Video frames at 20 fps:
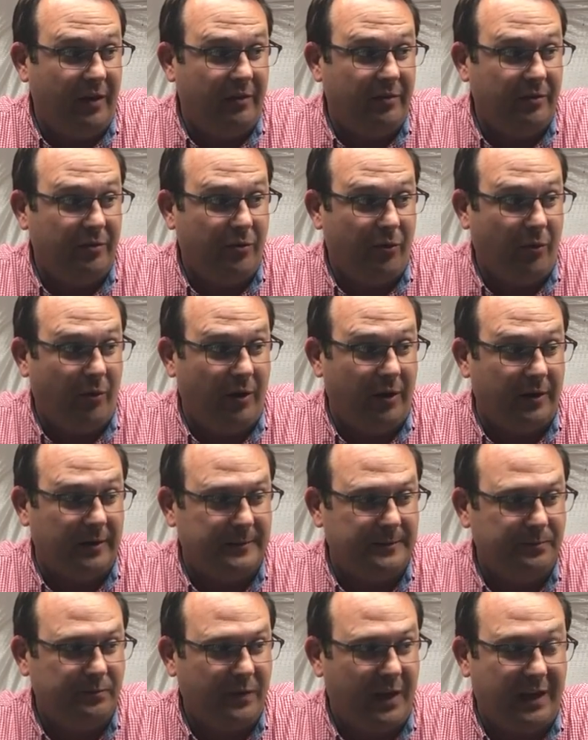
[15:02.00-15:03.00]
in the corner.
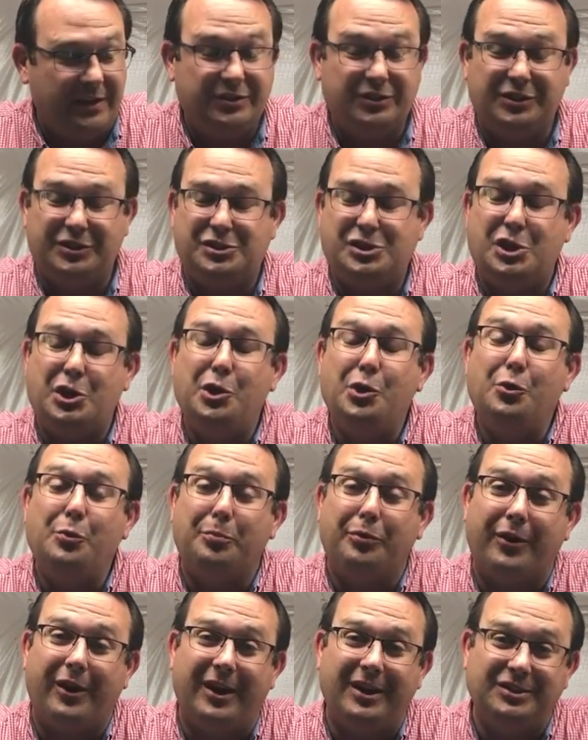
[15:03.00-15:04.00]
Actually, 2
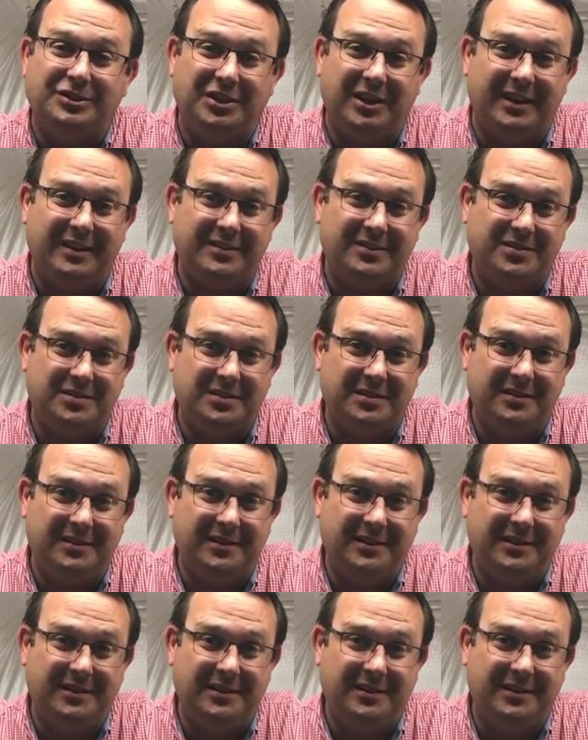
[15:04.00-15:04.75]
projects.